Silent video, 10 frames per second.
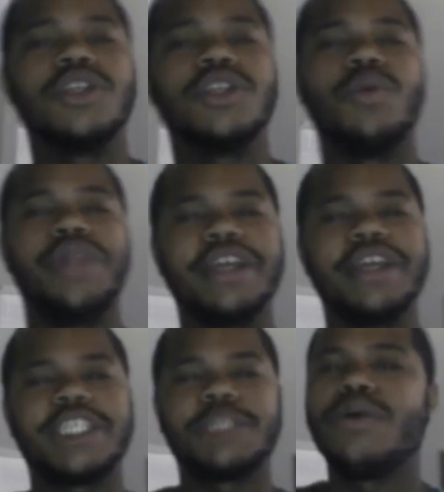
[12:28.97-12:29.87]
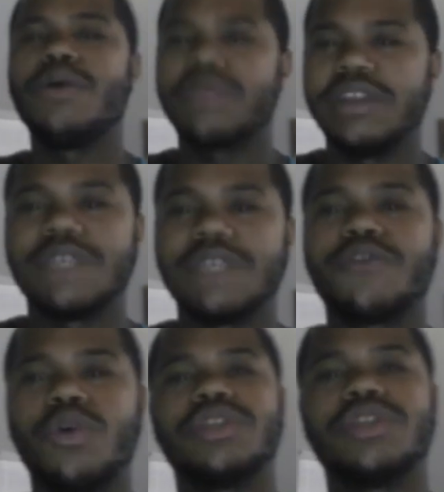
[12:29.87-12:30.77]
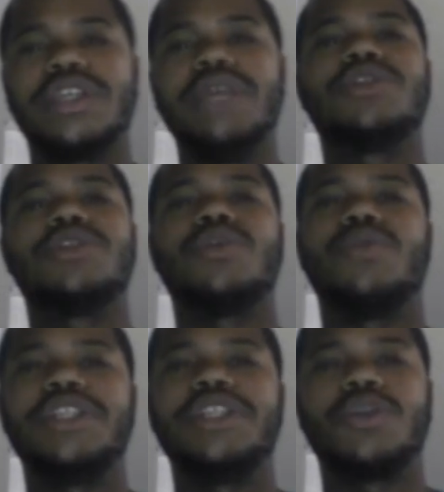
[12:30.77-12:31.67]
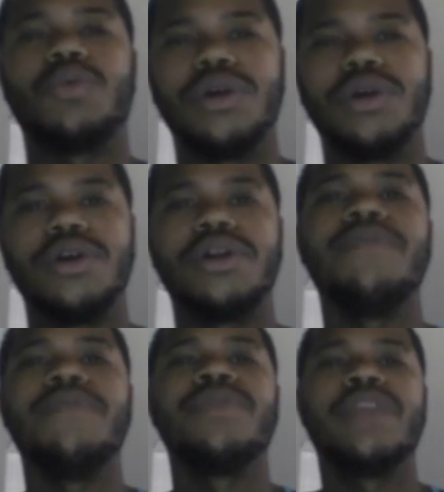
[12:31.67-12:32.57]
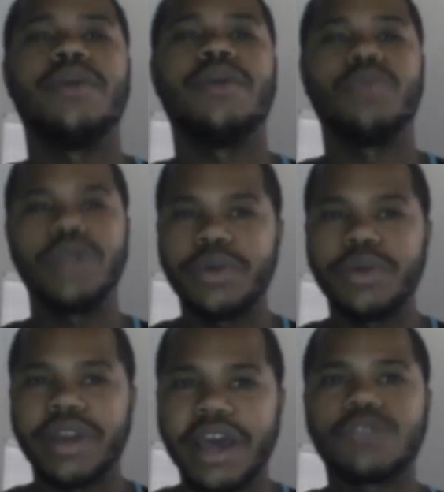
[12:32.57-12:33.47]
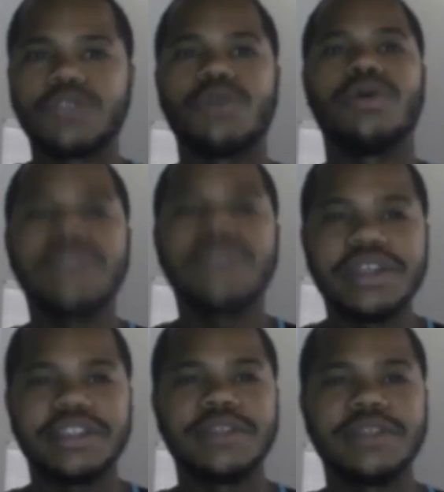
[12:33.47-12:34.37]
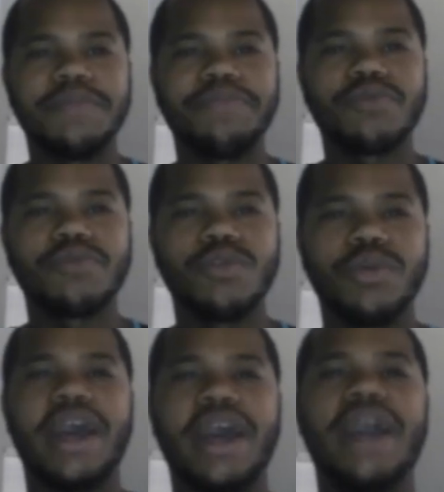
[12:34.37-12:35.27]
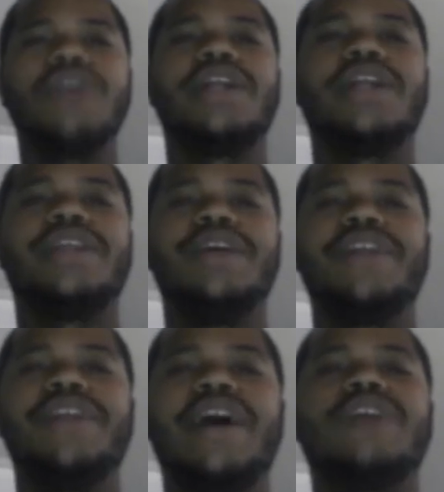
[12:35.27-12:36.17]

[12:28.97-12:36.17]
So when he had spoke this, of course, he's the Word. And really, when Ezra wrote this, when the angel had given